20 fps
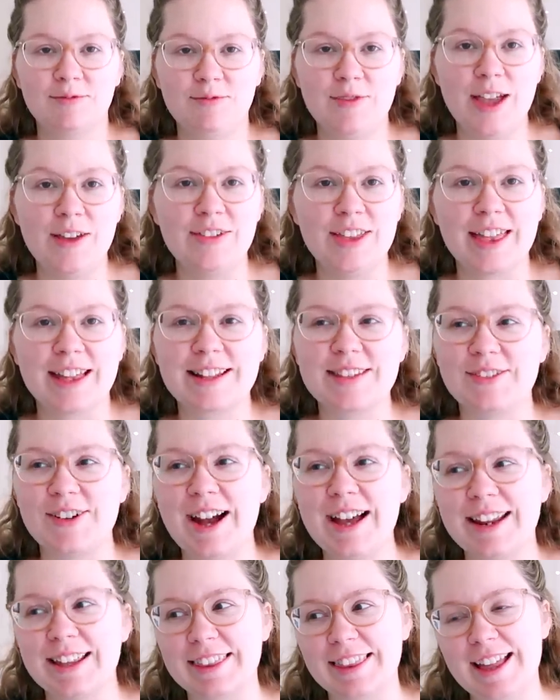Maybe that's
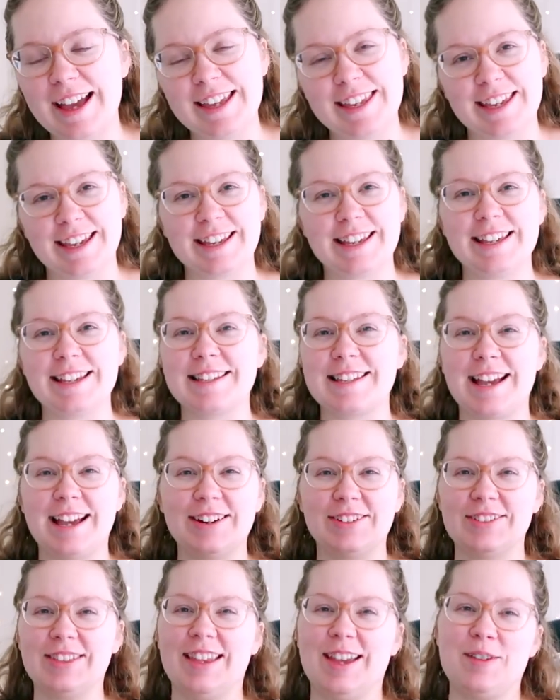why I didn't like it because I
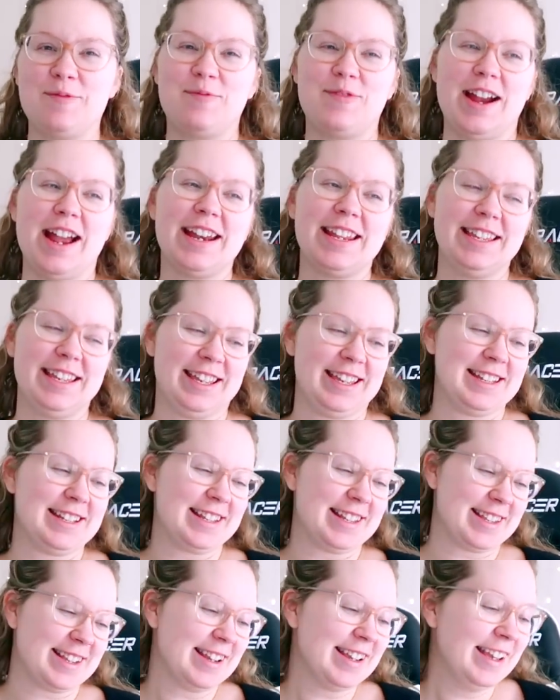don't like bratty
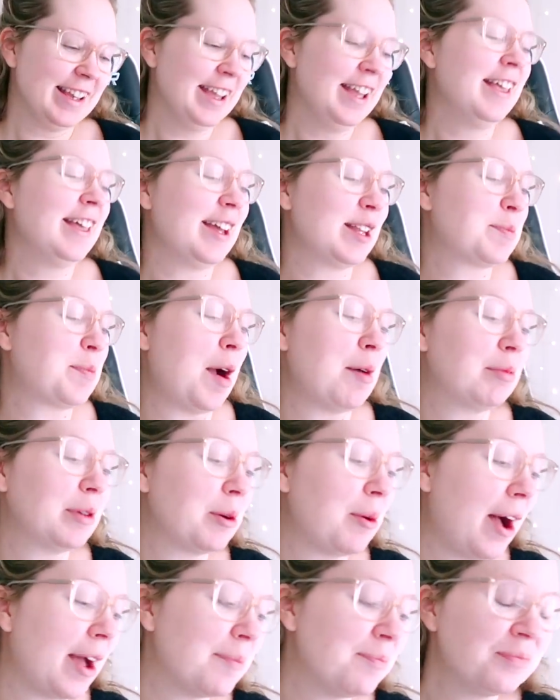kids. That's probably
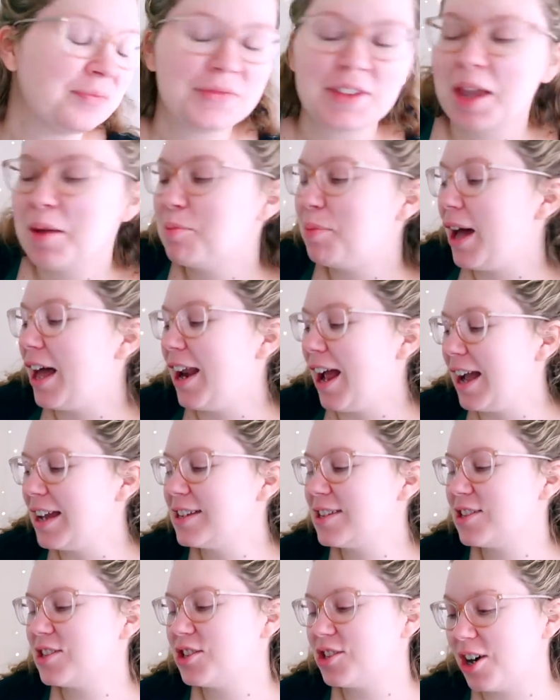why. But I
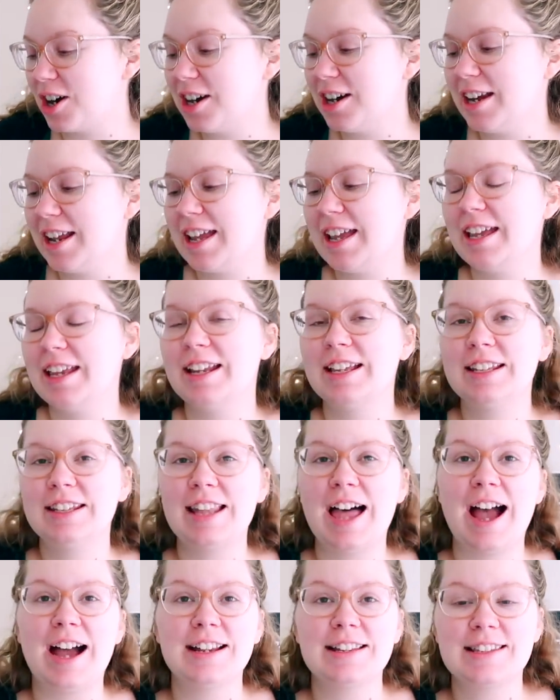started
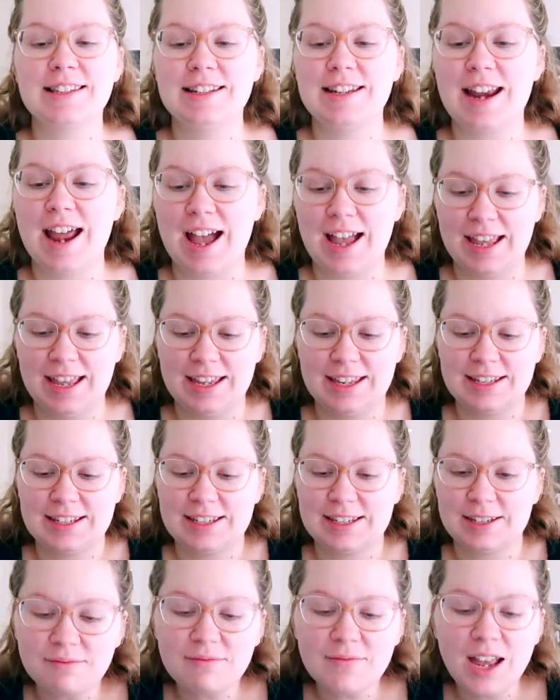last
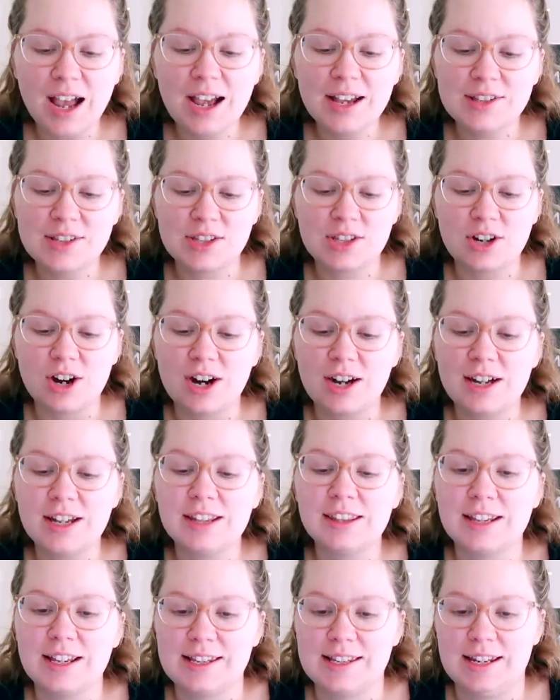night I
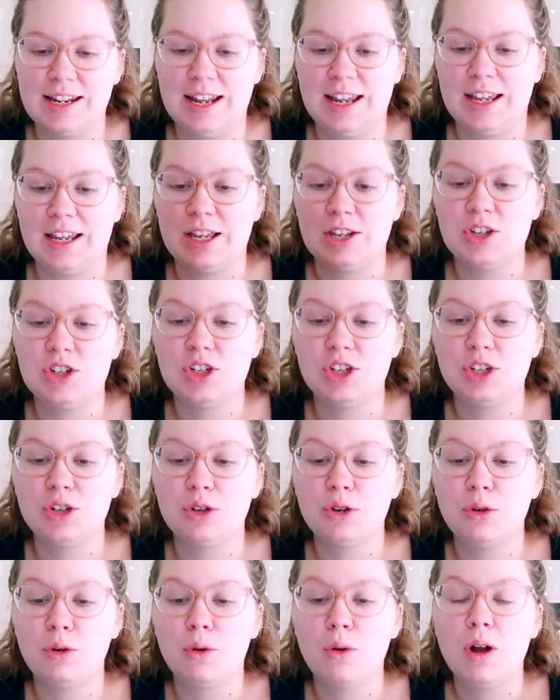started listening
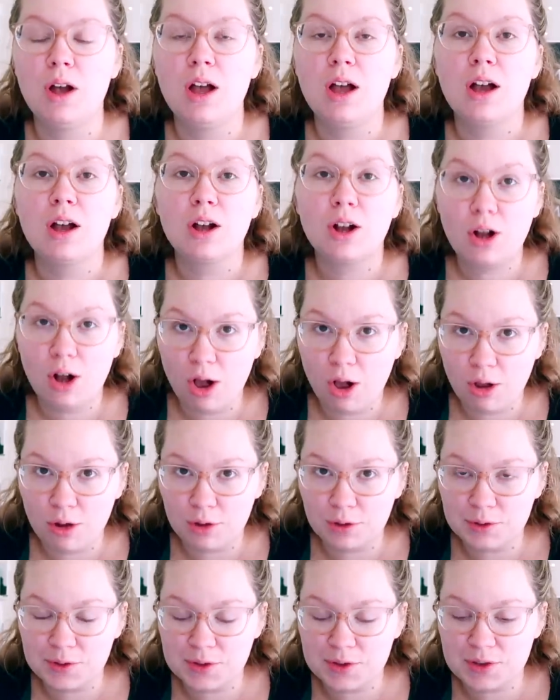to
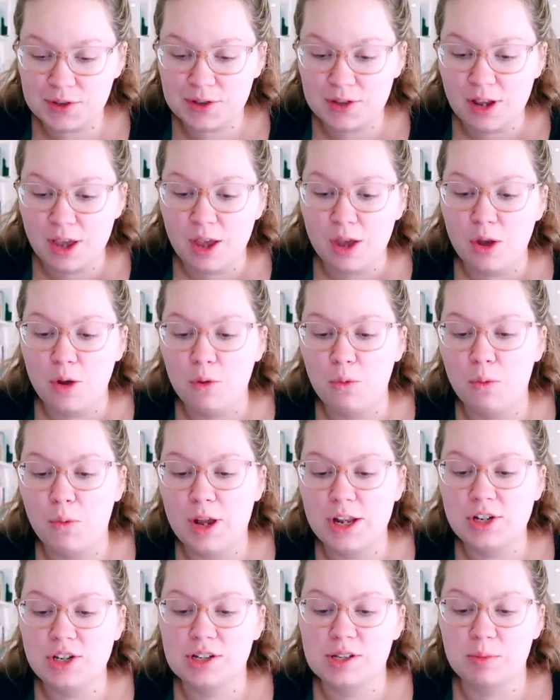Cults,
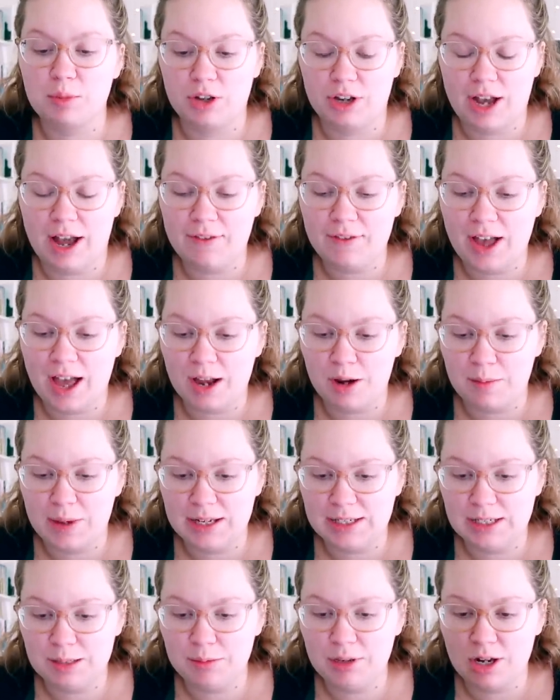which is a book I've had on my
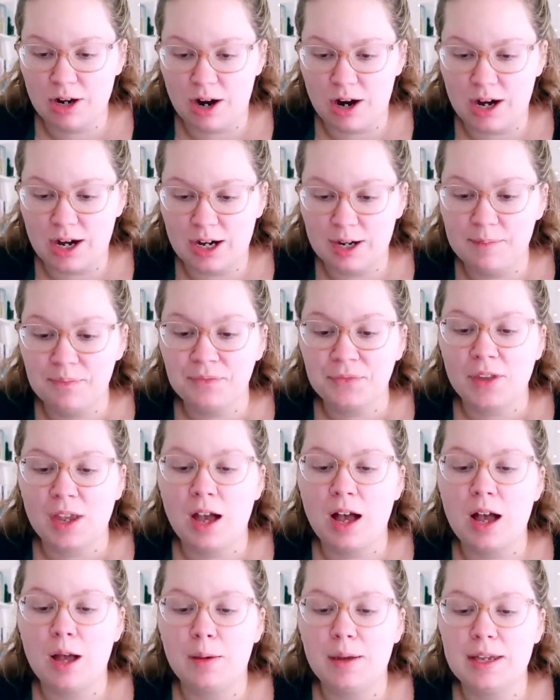TBR,
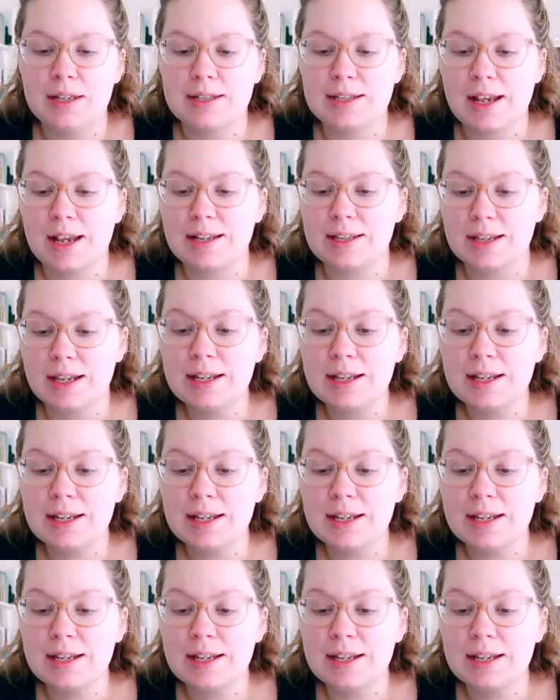uh, it says,